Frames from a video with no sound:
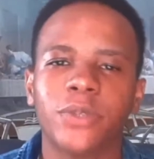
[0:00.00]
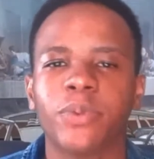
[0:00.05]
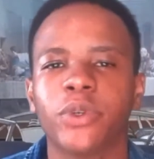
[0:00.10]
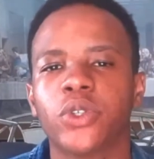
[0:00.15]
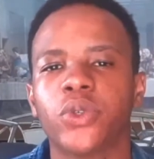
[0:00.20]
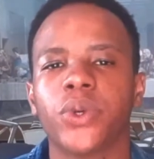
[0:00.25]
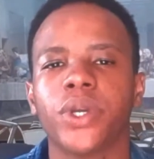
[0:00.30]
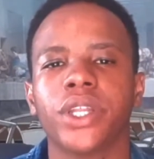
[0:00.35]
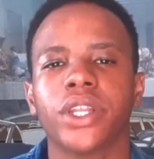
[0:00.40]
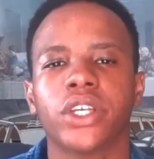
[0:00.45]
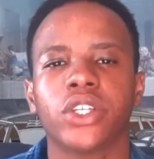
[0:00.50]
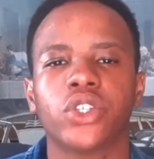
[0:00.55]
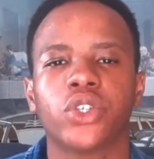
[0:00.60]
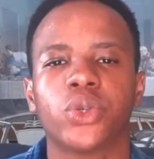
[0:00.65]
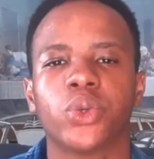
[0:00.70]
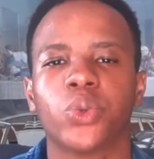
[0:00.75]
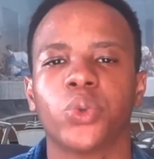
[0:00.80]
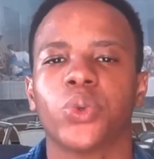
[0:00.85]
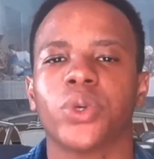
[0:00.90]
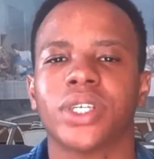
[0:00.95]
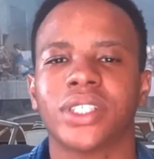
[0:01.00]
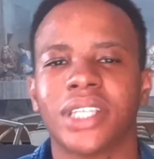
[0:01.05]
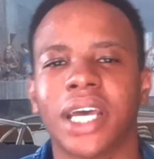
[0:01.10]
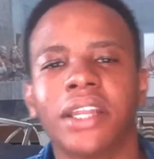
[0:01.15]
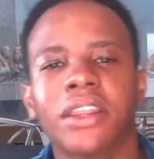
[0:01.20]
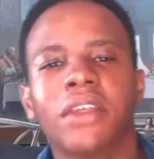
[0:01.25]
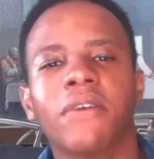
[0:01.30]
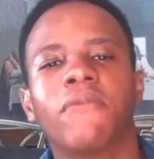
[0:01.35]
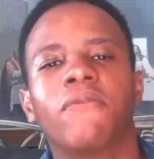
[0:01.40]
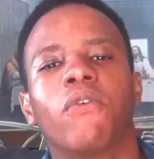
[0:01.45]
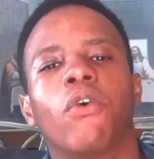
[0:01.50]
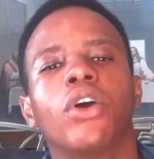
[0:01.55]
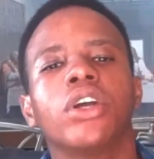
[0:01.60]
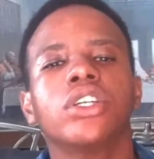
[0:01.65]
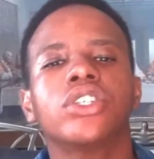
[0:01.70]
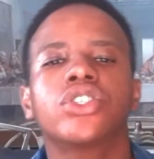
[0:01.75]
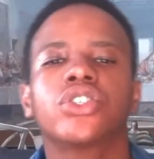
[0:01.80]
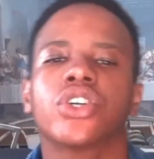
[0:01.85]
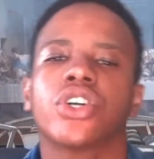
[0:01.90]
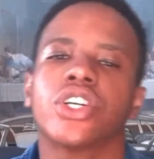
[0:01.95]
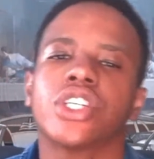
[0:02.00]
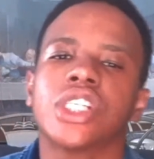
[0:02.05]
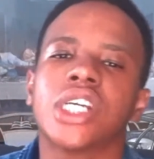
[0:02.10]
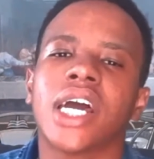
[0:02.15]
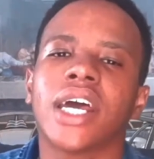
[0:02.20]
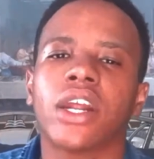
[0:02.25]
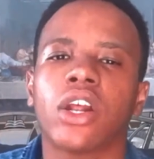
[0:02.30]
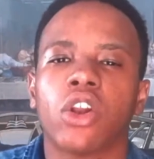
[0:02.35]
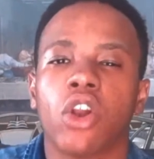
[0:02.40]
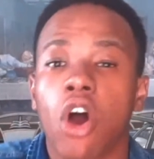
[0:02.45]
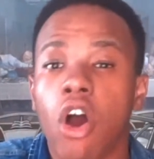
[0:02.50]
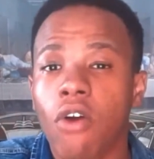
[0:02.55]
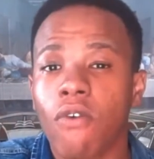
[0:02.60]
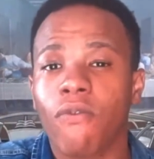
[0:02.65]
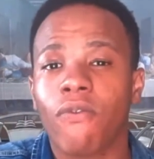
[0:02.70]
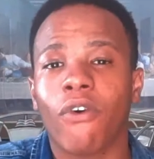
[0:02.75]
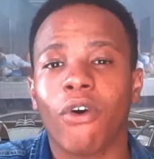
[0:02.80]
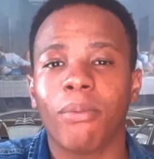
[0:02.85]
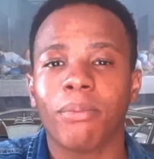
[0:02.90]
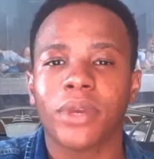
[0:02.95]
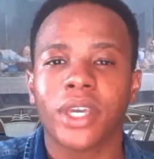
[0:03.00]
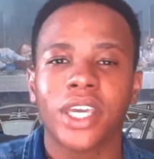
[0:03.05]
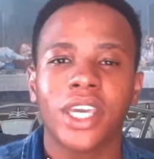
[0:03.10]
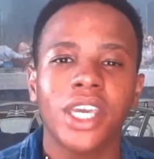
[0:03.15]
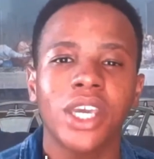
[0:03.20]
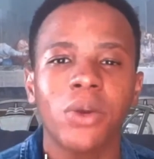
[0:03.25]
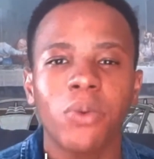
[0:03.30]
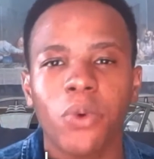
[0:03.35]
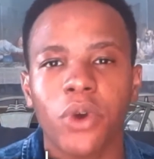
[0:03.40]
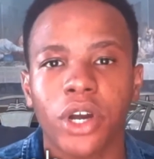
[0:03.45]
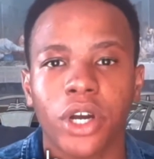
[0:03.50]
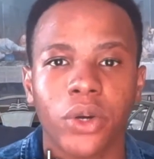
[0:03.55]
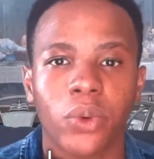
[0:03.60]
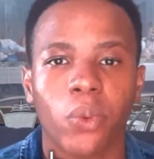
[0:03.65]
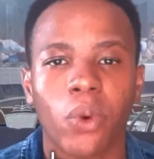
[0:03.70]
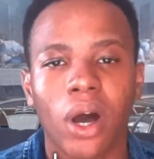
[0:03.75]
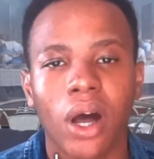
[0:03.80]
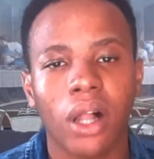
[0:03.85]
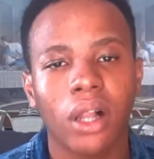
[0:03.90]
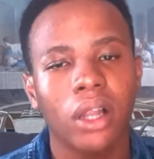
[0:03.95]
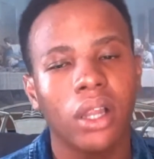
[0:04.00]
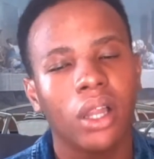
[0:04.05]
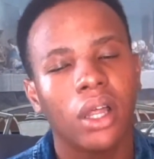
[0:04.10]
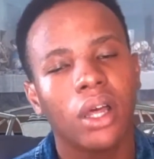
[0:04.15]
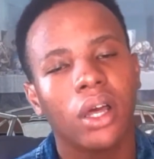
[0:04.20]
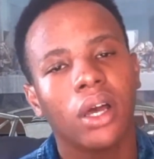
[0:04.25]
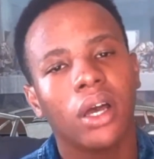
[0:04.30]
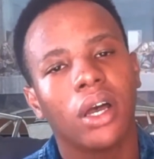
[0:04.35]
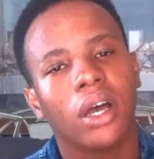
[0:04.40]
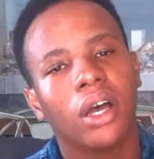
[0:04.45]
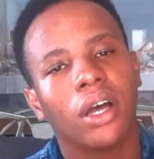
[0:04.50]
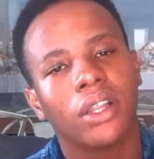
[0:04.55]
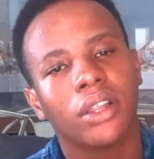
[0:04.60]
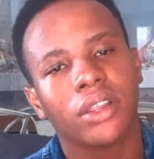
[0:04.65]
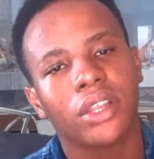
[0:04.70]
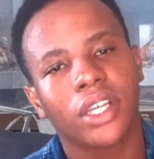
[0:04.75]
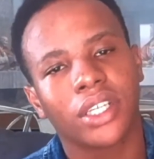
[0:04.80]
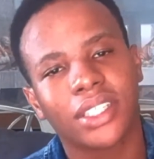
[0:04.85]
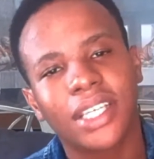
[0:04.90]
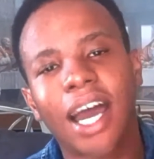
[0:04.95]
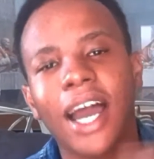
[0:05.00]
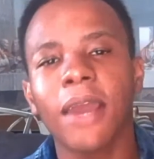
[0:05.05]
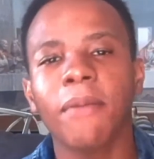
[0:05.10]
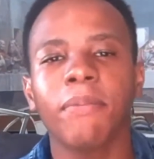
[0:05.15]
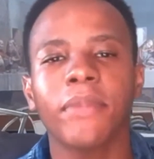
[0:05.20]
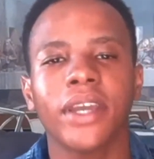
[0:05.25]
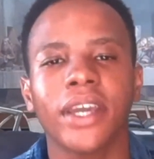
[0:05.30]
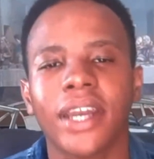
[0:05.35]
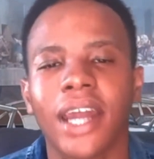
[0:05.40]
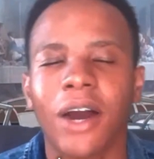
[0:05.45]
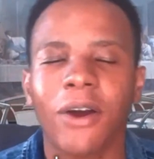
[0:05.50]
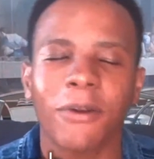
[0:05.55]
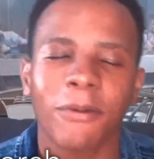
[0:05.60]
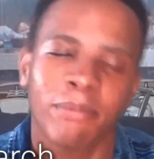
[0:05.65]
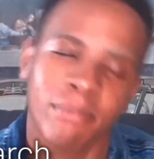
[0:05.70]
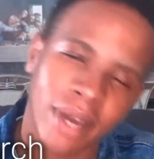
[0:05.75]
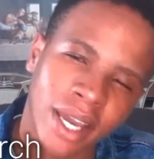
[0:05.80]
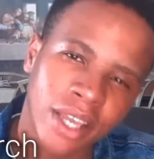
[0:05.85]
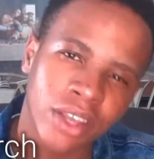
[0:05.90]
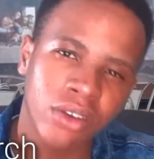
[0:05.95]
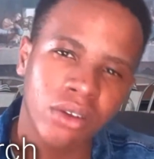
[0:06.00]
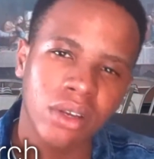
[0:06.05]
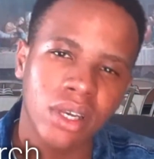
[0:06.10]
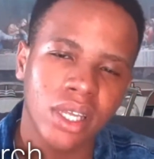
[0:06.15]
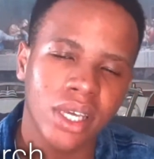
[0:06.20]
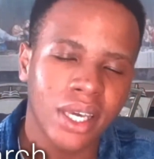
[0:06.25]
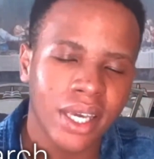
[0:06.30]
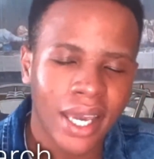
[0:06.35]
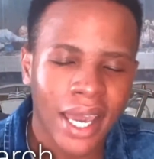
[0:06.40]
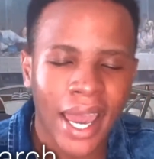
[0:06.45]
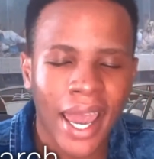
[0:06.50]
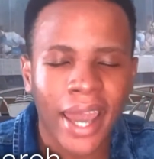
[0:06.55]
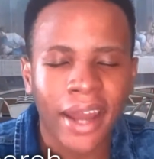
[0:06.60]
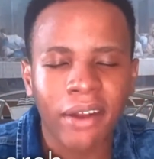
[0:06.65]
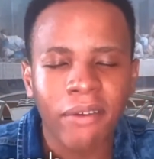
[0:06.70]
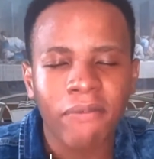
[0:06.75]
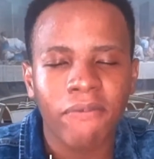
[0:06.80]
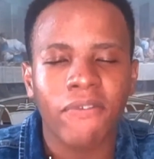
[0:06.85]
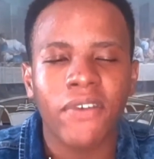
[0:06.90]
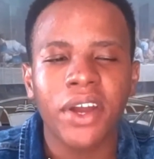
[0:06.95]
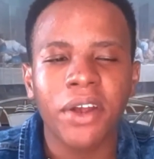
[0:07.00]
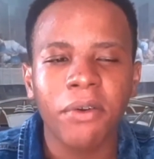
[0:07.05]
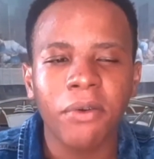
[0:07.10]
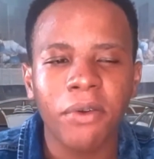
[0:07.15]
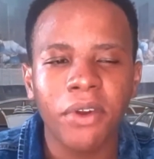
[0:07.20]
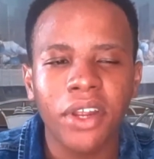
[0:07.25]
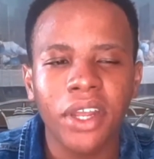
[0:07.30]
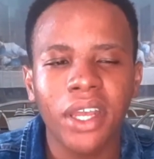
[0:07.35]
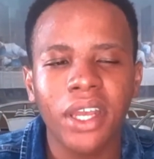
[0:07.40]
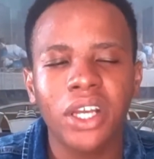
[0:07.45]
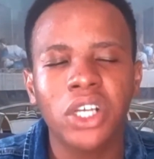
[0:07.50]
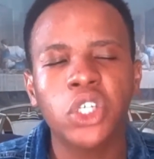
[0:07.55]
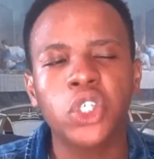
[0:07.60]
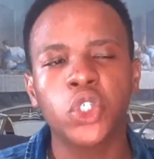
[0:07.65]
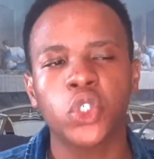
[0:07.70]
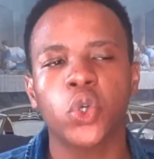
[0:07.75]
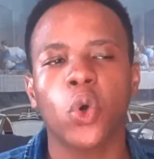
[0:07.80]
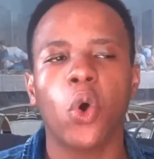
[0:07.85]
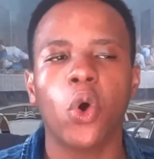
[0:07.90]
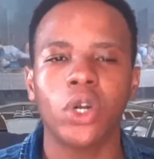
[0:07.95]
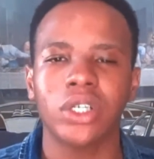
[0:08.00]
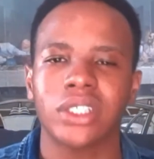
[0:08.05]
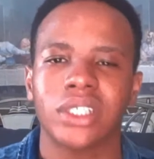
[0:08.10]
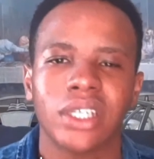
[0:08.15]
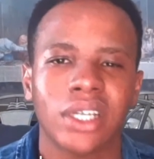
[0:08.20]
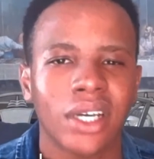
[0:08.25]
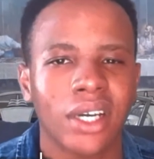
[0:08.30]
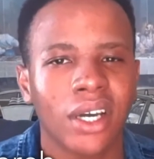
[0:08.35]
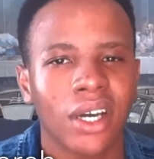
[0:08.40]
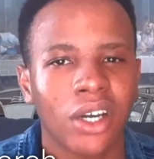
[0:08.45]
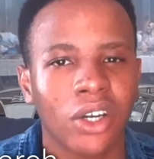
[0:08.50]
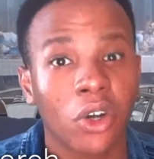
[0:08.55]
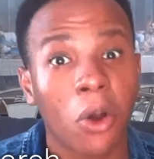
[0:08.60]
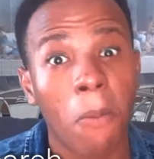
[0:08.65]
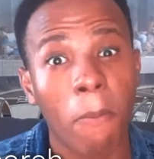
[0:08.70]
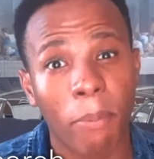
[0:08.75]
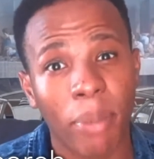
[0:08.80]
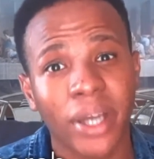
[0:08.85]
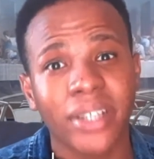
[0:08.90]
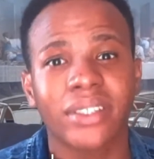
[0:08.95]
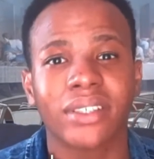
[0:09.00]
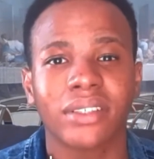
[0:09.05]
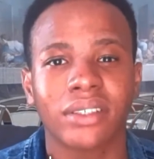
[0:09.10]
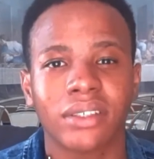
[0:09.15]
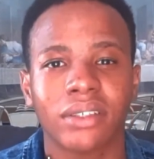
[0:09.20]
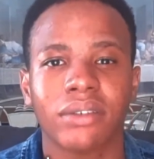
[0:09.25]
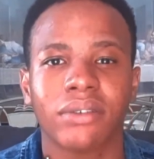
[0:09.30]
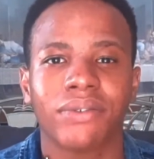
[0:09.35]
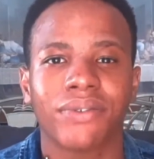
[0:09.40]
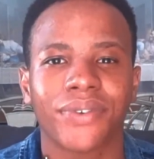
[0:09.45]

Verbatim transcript: between the two is that the voice search had a long form keyword, while the typing it out manually had a very short competitive